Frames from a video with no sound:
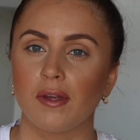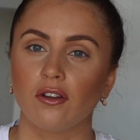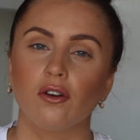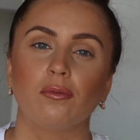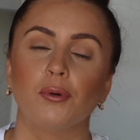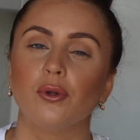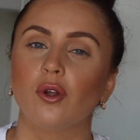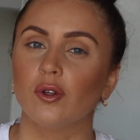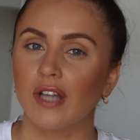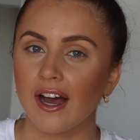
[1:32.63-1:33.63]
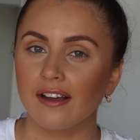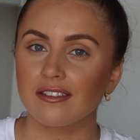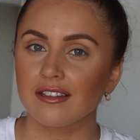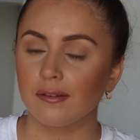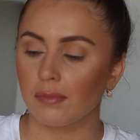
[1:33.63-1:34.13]
be a lot more long
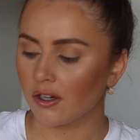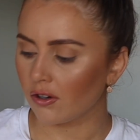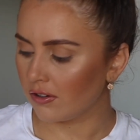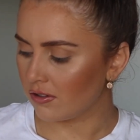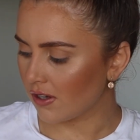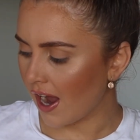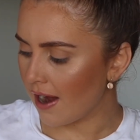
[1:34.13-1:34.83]
lasting, because